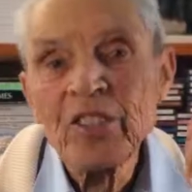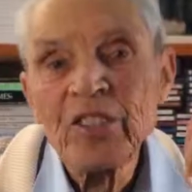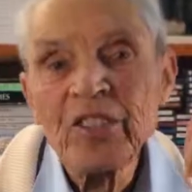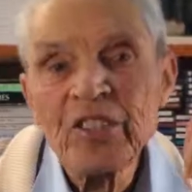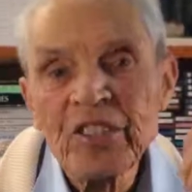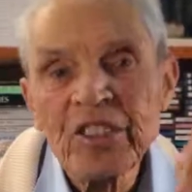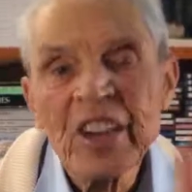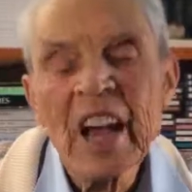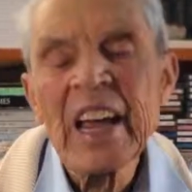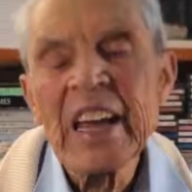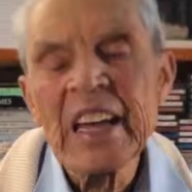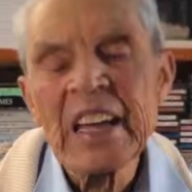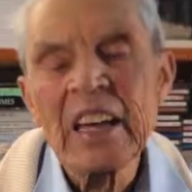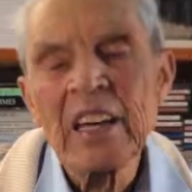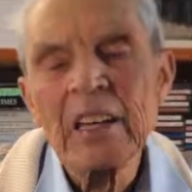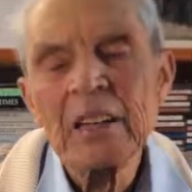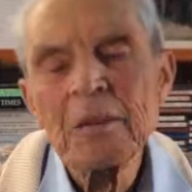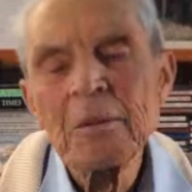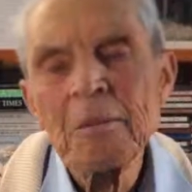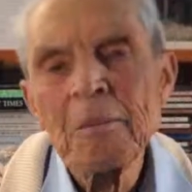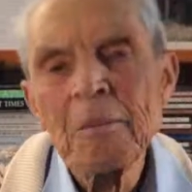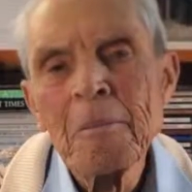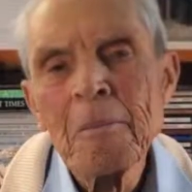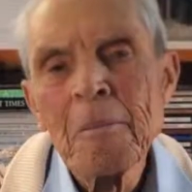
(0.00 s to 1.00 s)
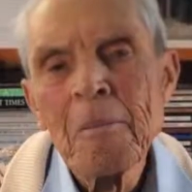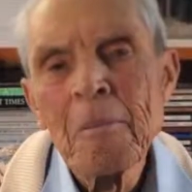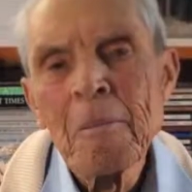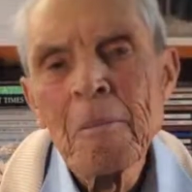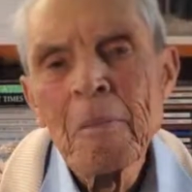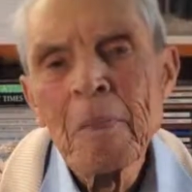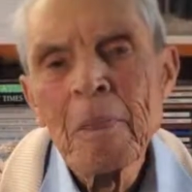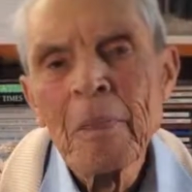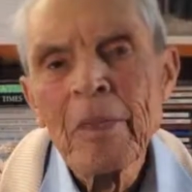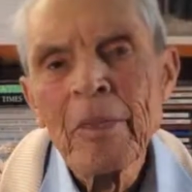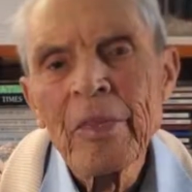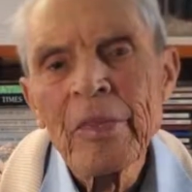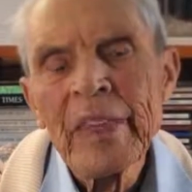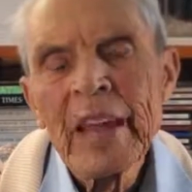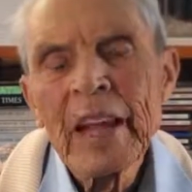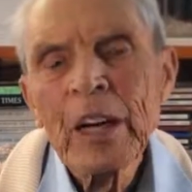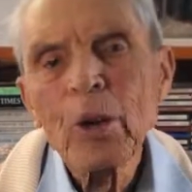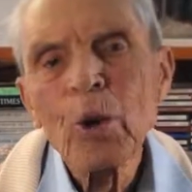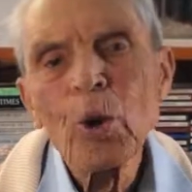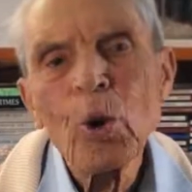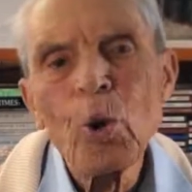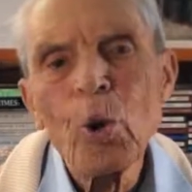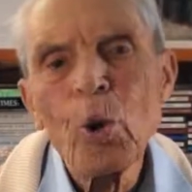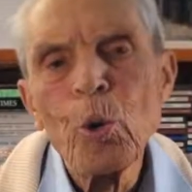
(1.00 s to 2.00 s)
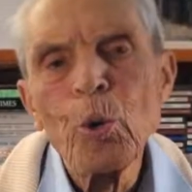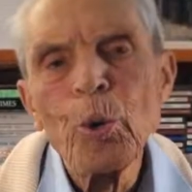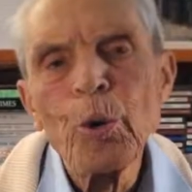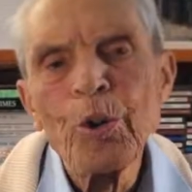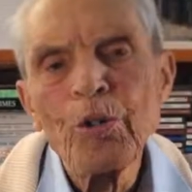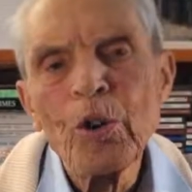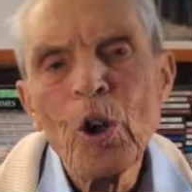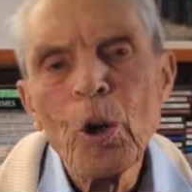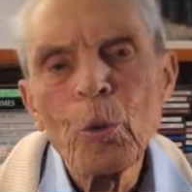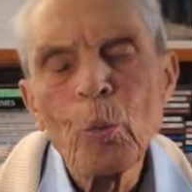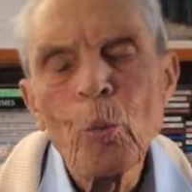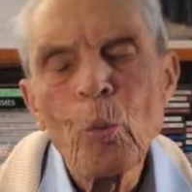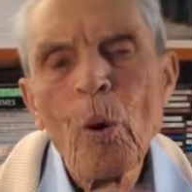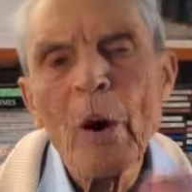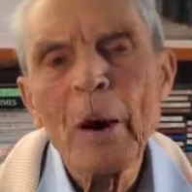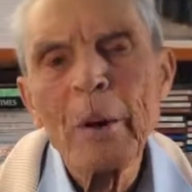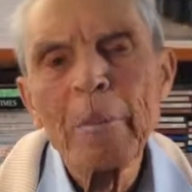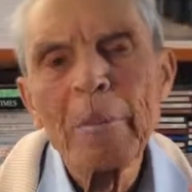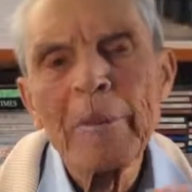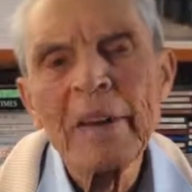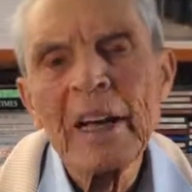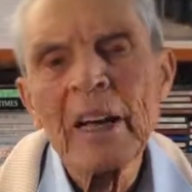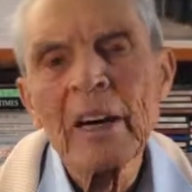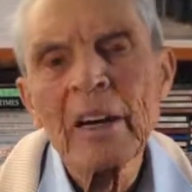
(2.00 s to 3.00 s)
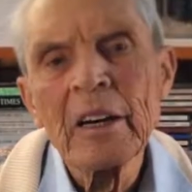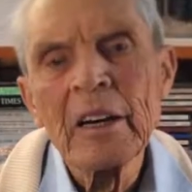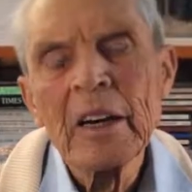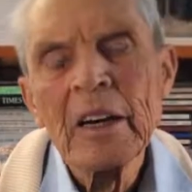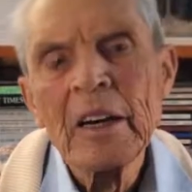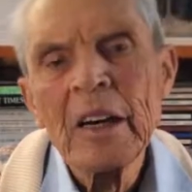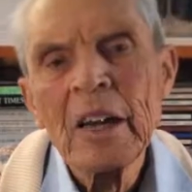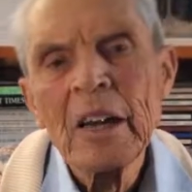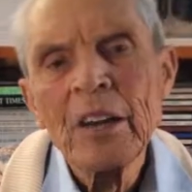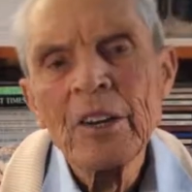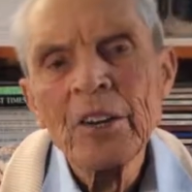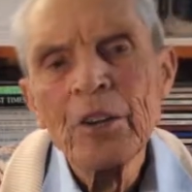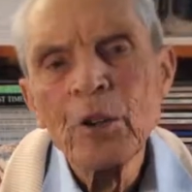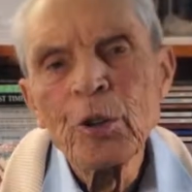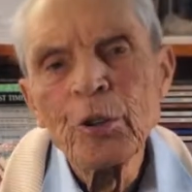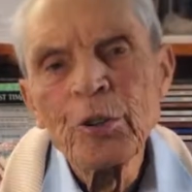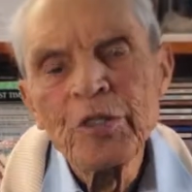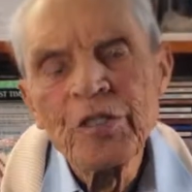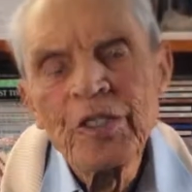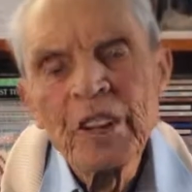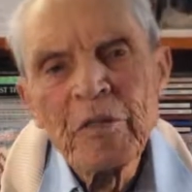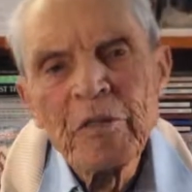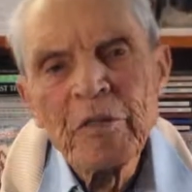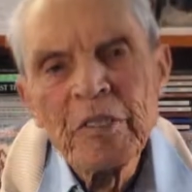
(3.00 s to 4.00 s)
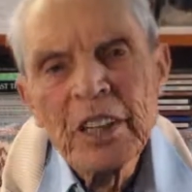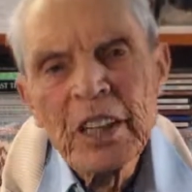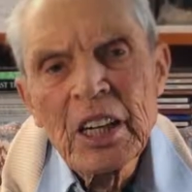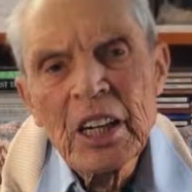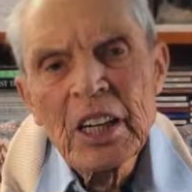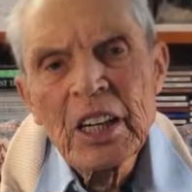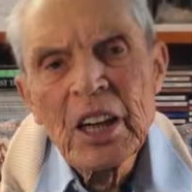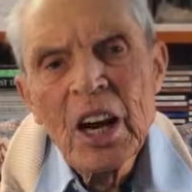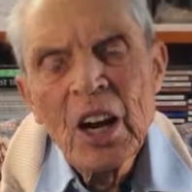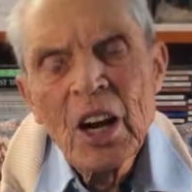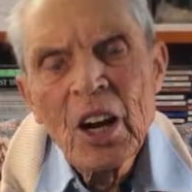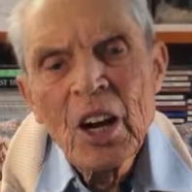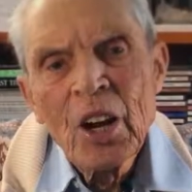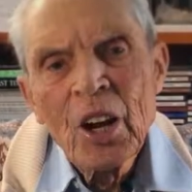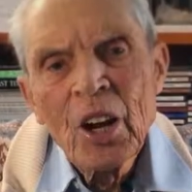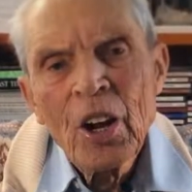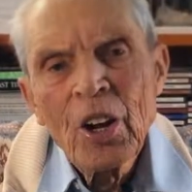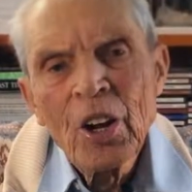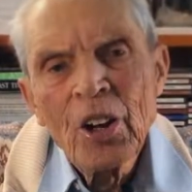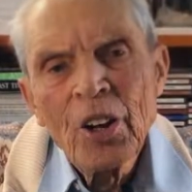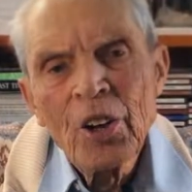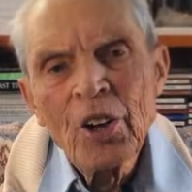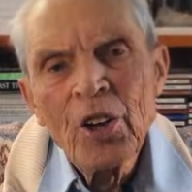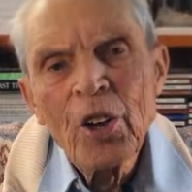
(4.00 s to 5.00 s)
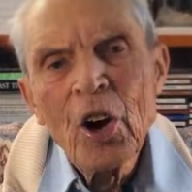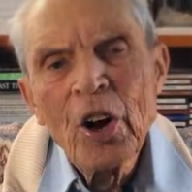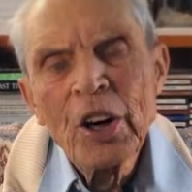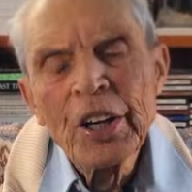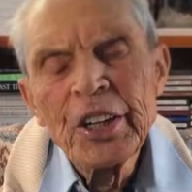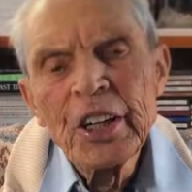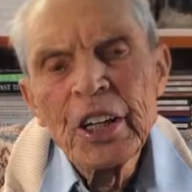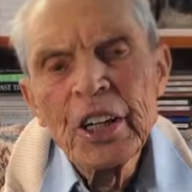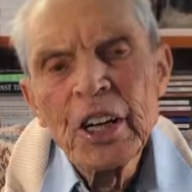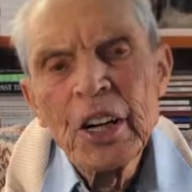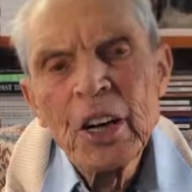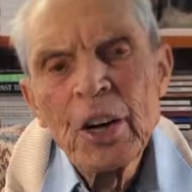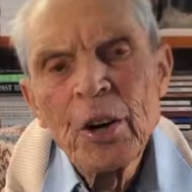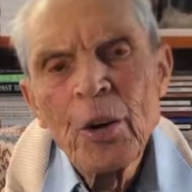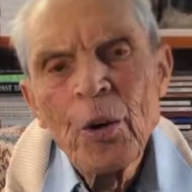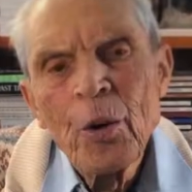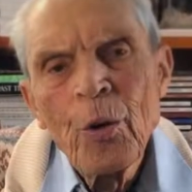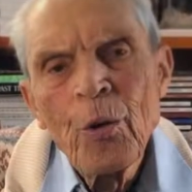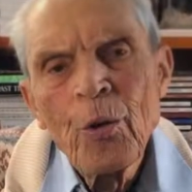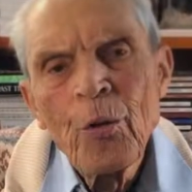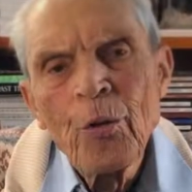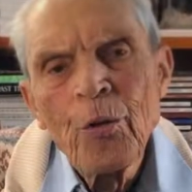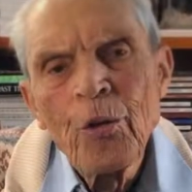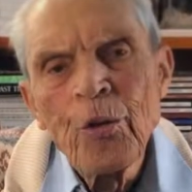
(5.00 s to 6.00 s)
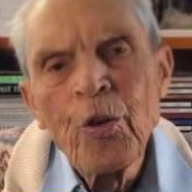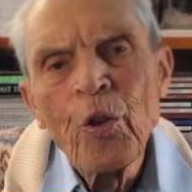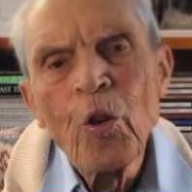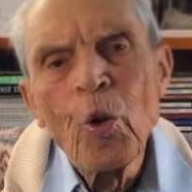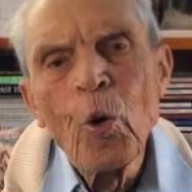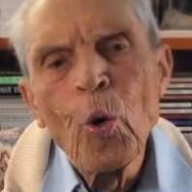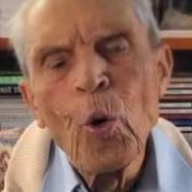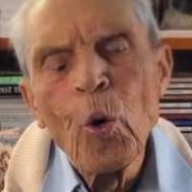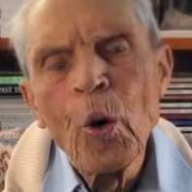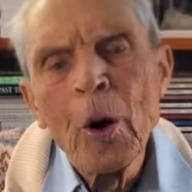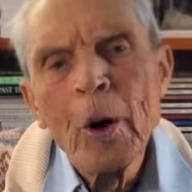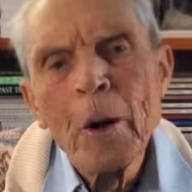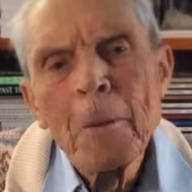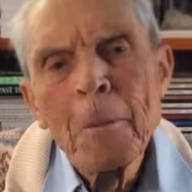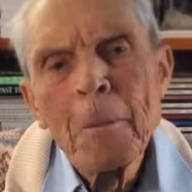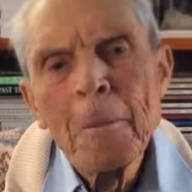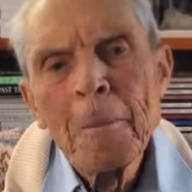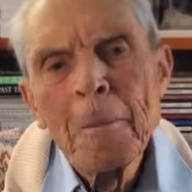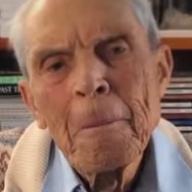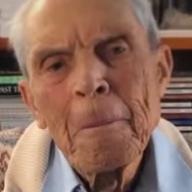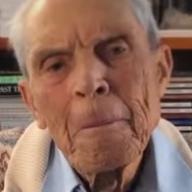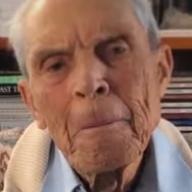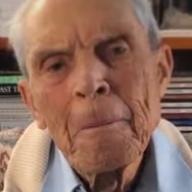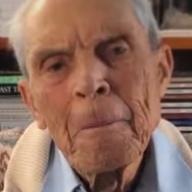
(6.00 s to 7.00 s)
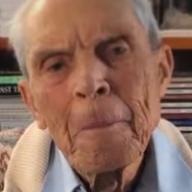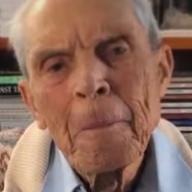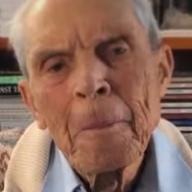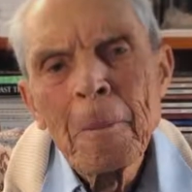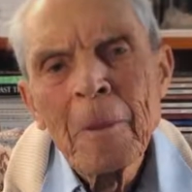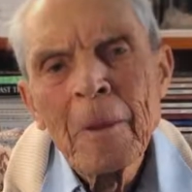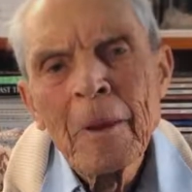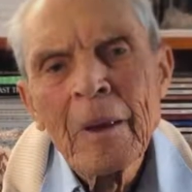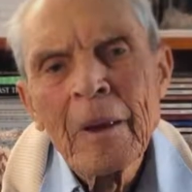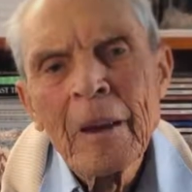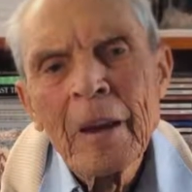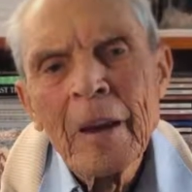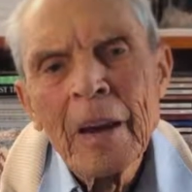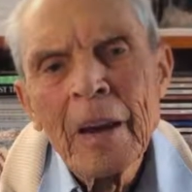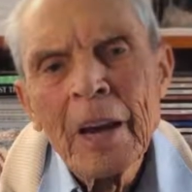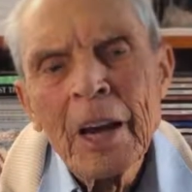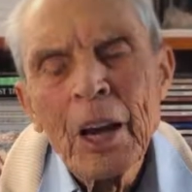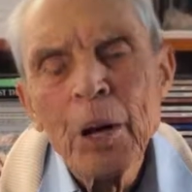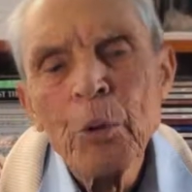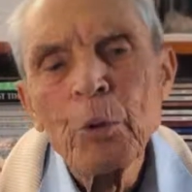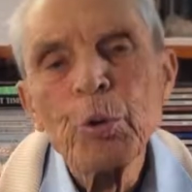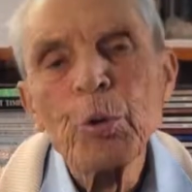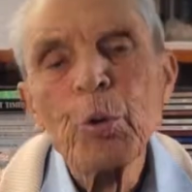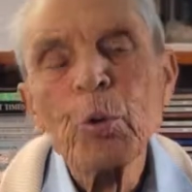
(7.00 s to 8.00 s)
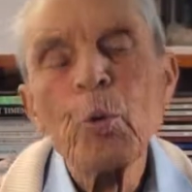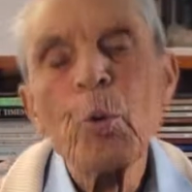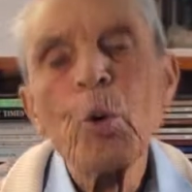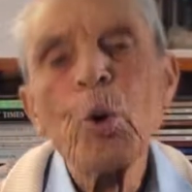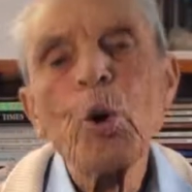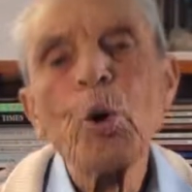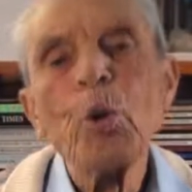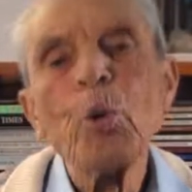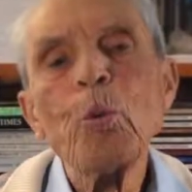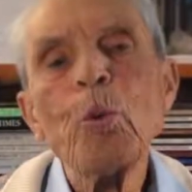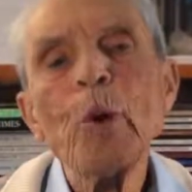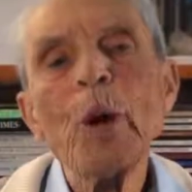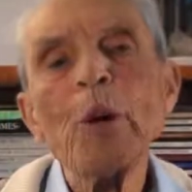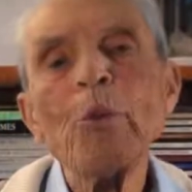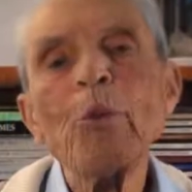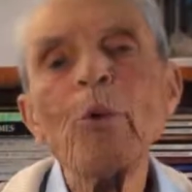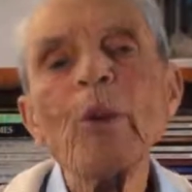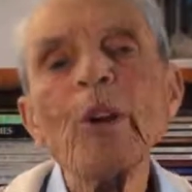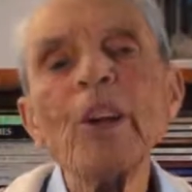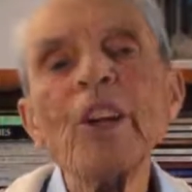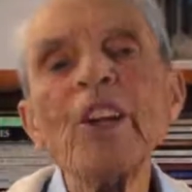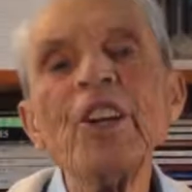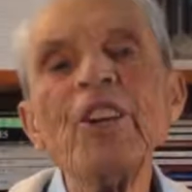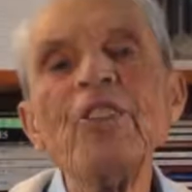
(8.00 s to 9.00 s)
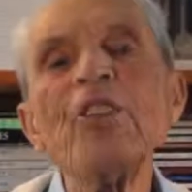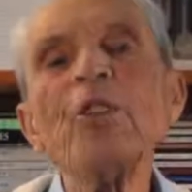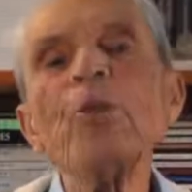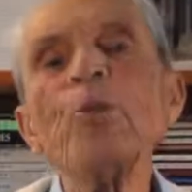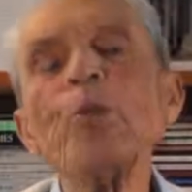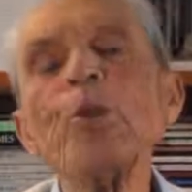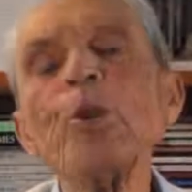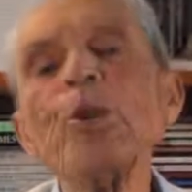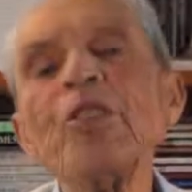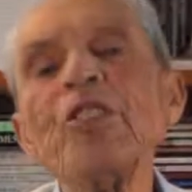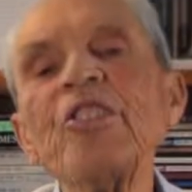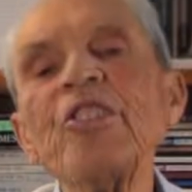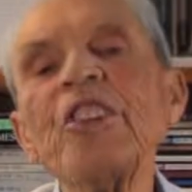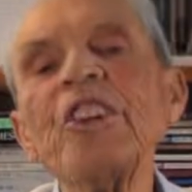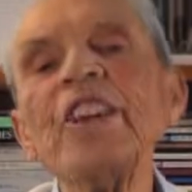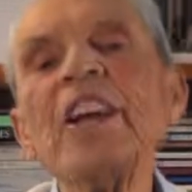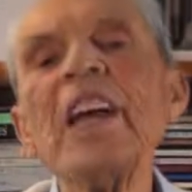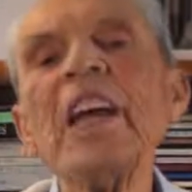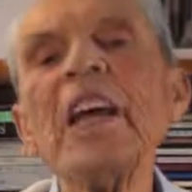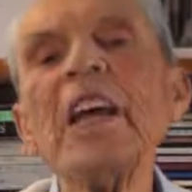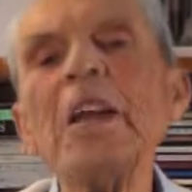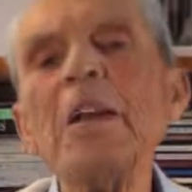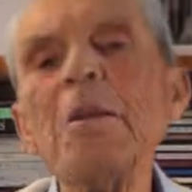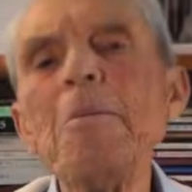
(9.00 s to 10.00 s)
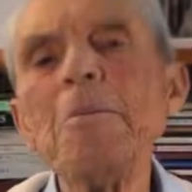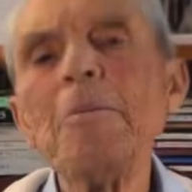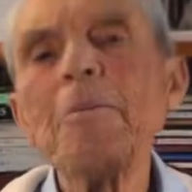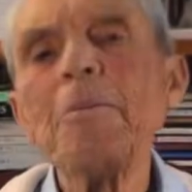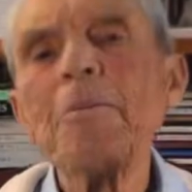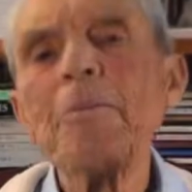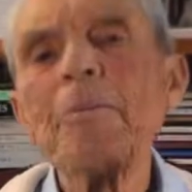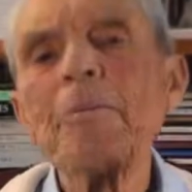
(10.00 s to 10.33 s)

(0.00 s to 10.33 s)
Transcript: the stake. That law was not wiped out till 1794. It was a world where religion was dead